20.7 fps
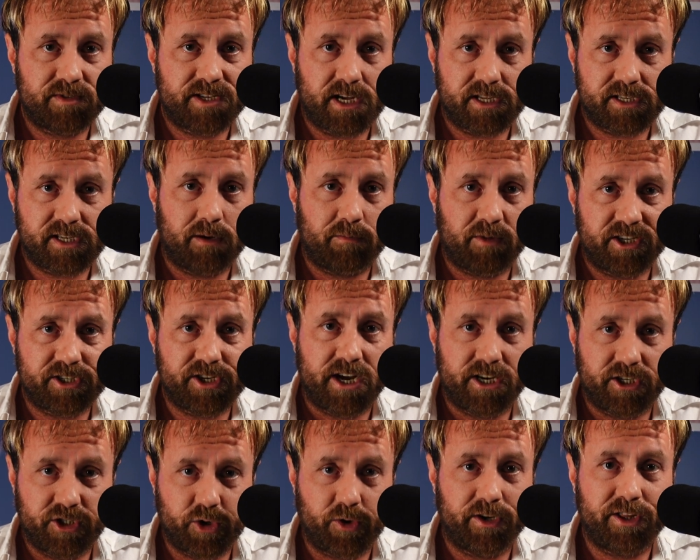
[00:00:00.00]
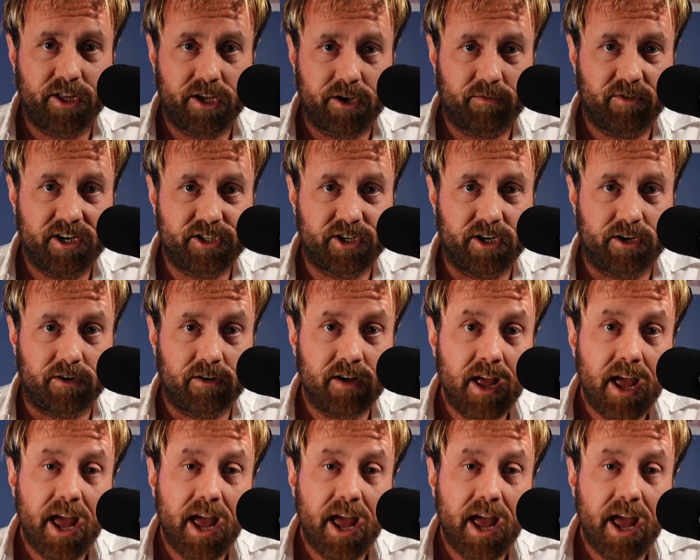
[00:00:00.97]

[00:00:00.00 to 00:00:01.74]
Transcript: That's how much I enjoyed the original.